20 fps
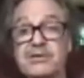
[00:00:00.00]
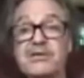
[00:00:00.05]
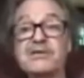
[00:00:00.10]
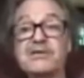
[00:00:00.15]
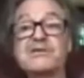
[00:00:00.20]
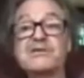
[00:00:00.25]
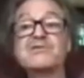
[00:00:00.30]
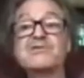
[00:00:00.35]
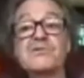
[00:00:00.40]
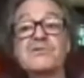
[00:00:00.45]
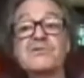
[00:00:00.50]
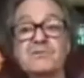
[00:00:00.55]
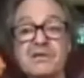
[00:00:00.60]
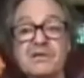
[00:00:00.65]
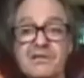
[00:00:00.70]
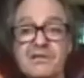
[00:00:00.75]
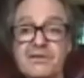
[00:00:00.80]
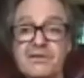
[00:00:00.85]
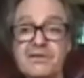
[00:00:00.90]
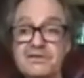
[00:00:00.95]
our attention. So
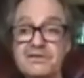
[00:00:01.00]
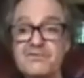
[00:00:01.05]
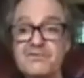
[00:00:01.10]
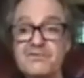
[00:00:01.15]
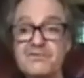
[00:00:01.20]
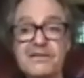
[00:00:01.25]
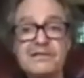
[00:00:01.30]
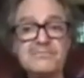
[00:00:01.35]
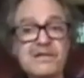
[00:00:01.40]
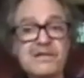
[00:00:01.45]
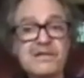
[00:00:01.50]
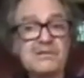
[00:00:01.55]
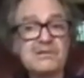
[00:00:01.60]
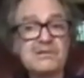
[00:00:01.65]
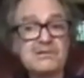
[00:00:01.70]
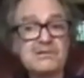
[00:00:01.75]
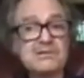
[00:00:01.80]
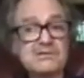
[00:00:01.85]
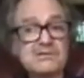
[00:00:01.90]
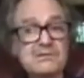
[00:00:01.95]
given that you're inviting me
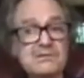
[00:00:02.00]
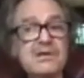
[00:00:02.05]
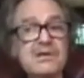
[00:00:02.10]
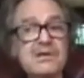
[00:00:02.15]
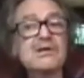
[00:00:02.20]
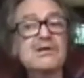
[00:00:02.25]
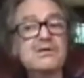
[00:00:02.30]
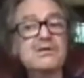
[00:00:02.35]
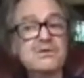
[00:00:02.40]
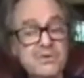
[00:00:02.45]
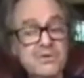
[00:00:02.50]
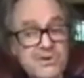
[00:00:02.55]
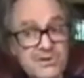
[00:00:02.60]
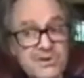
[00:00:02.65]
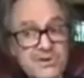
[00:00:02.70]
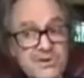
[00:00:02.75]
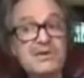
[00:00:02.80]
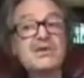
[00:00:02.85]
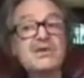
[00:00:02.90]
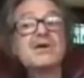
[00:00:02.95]
to hurt you, could we
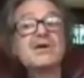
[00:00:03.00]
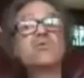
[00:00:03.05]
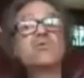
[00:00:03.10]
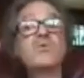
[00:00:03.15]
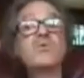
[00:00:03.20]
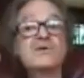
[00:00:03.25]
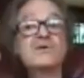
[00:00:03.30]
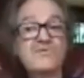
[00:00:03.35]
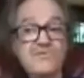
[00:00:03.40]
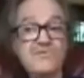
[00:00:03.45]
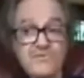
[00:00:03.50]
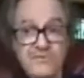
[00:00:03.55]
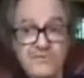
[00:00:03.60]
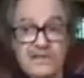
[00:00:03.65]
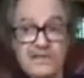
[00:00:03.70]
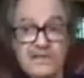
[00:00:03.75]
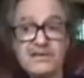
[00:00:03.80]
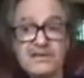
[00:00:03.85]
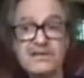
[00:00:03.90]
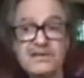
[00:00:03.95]
see what
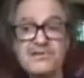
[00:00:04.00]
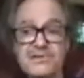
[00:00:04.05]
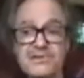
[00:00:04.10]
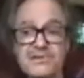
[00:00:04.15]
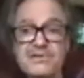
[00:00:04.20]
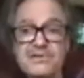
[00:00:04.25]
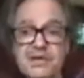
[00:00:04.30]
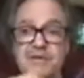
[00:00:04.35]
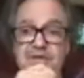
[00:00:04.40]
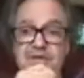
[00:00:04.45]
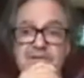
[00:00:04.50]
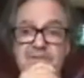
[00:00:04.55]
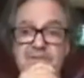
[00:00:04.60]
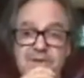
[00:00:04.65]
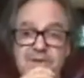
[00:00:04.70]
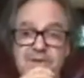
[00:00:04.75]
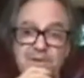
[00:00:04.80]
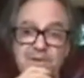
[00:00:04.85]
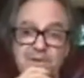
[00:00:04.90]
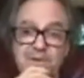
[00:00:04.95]
feelings are coming
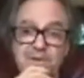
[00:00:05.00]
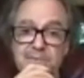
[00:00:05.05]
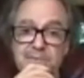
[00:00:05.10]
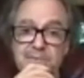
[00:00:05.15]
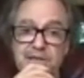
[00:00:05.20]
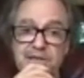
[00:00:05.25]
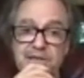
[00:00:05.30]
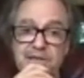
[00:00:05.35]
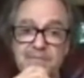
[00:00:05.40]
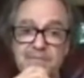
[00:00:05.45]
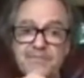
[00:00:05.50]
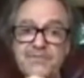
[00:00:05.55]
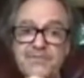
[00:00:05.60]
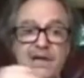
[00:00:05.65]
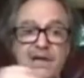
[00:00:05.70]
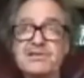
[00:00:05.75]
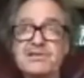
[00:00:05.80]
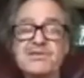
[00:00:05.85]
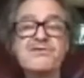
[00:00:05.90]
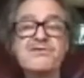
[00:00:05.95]
up here toward me?
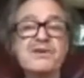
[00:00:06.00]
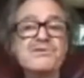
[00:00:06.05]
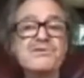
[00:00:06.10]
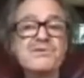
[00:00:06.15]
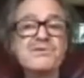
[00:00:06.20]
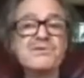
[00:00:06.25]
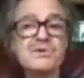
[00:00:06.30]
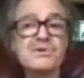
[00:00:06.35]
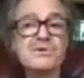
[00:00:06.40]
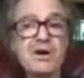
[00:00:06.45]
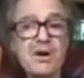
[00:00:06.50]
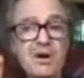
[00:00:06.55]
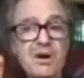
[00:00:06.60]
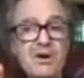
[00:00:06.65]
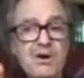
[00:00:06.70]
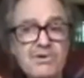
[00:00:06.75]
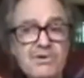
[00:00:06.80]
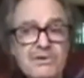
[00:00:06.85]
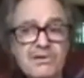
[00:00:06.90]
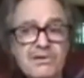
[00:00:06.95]
These defenses are
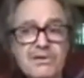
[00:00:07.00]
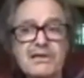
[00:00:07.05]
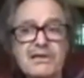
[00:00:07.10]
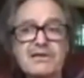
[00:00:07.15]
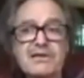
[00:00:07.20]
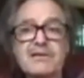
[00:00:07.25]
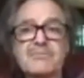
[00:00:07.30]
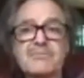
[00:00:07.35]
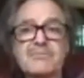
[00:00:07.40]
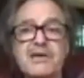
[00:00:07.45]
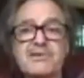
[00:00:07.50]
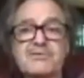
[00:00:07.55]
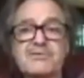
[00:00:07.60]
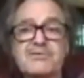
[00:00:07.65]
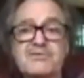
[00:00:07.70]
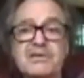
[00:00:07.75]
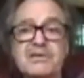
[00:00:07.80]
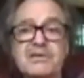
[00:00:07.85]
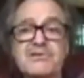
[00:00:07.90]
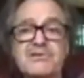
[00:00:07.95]
always enacting
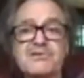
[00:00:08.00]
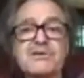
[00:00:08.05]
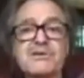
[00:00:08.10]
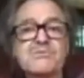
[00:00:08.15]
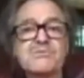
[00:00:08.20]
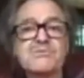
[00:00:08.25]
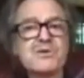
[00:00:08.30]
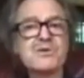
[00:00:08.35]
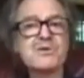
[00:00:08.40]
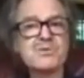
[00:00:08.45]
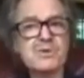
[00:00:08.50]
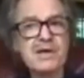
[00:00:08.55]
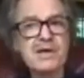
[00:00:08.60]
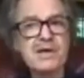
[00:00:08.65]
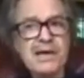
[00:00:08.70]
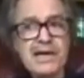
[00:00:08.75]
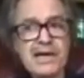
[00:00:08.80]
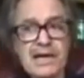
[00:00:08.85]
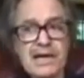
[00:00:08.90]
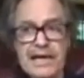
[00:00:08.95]
past relationship. And so
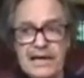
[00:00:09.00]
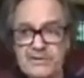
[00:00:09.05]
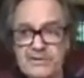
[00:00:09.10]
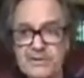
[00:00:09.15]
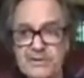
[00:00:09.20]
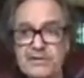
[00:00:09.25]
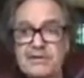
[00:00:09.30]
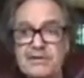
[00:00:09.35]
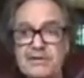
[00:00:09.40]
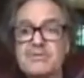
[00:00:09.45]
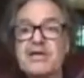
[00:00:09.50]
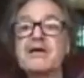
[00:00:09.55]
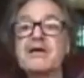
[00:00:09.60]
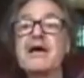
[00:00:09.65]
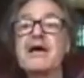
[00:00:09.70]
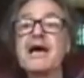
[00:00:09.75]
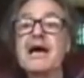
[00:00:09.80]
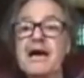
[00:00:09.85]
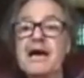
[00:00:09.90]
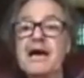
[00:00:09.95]
we're having to think
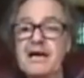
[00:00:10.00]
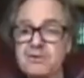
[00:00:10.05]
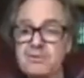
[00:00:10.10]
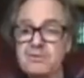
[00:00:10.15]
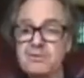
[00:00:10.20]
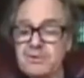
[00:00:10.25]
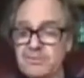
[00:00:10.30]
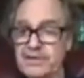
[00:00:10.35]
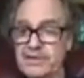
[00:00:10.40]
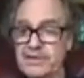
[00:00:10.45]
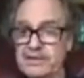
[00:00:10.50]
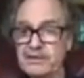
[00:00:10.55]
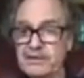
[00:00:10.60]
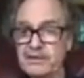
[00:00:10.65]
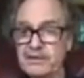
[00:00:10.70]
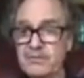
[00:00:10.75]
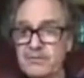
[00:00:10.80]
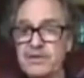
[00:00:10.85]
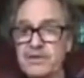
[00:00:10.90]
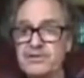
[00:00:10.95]
about how do we bring
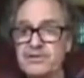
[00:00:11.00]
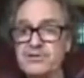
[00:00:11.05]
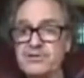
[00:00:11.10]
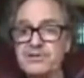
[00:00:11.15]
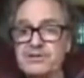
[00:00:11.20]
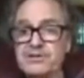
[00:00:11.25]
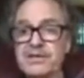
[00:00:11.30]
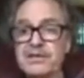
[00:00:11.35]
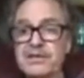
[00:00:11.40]
that to patients'